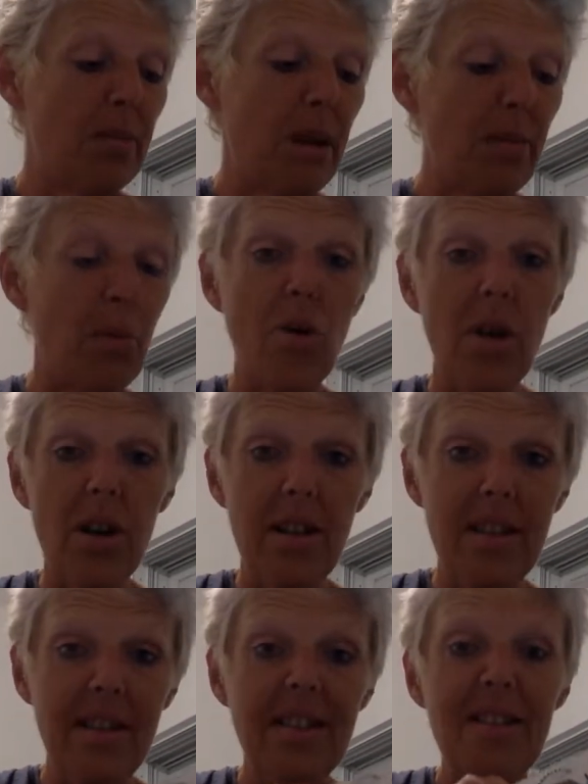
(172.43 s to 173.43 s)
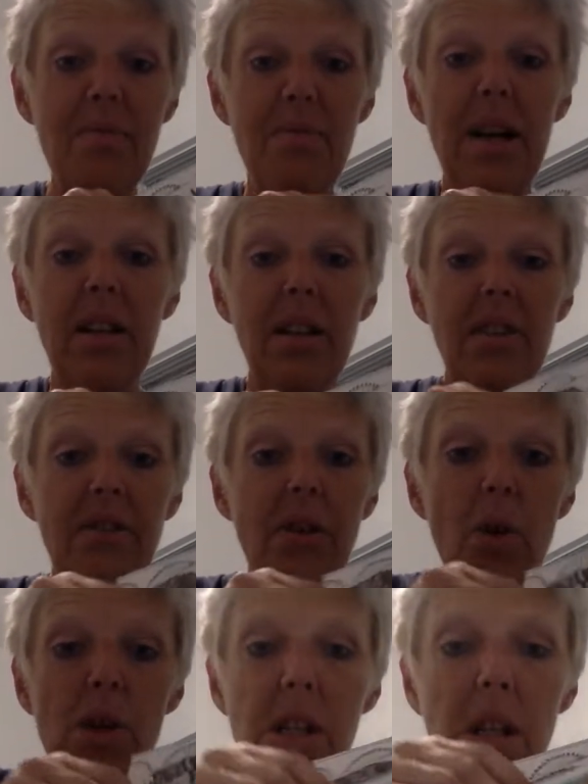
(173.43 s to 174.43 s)
on my board. But,
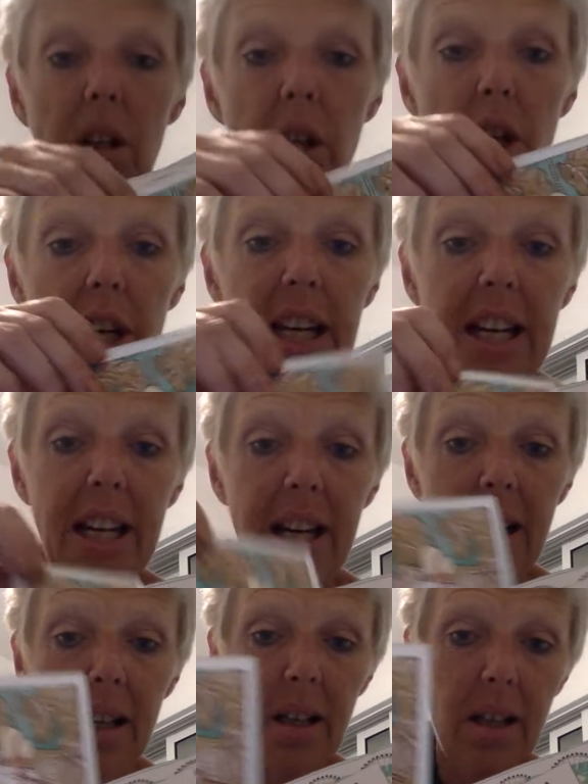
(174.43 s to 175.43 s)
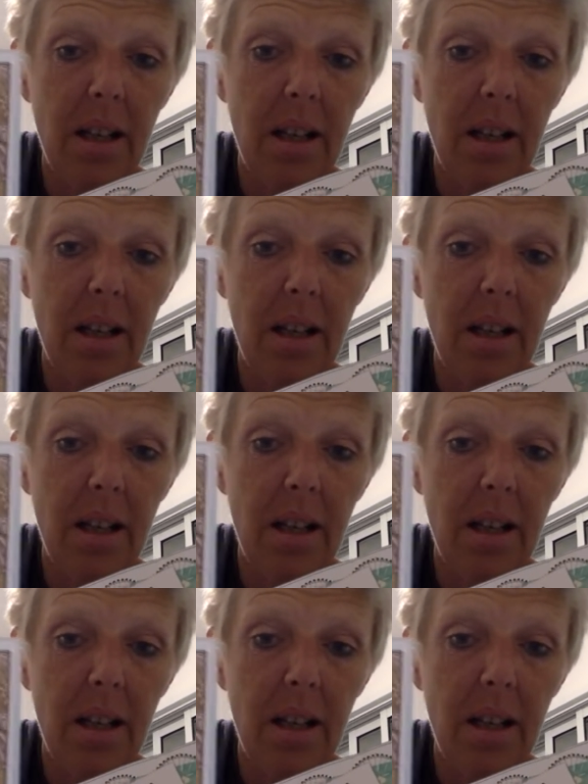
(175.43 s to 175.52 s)
folks, look at it.